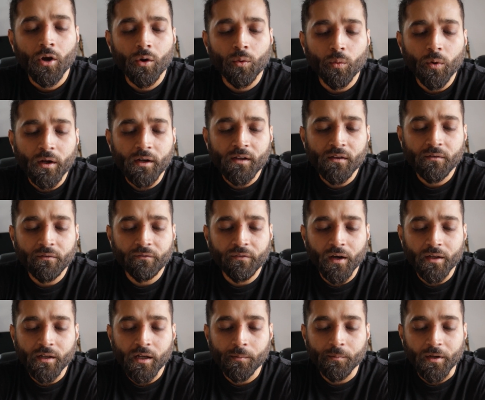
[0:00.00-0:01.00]
What is the
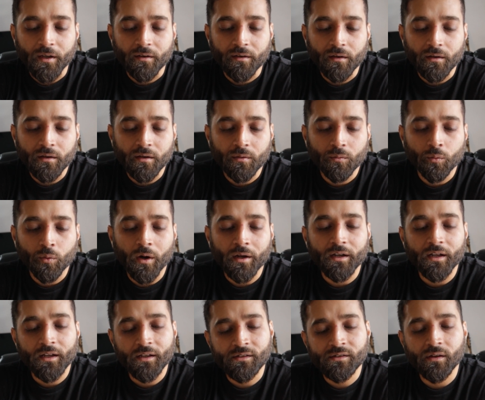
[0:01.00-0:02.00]

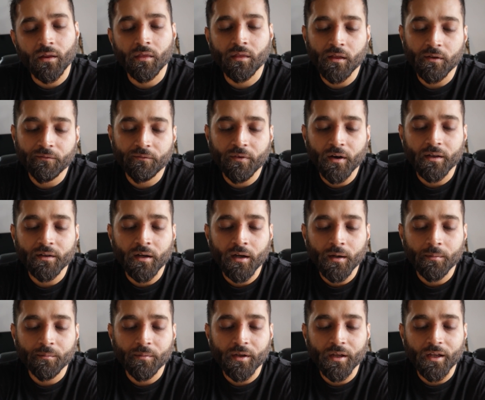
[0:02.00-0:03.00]

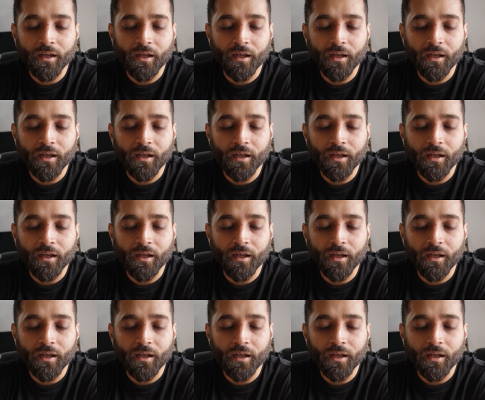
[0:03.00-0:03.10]
Vahdam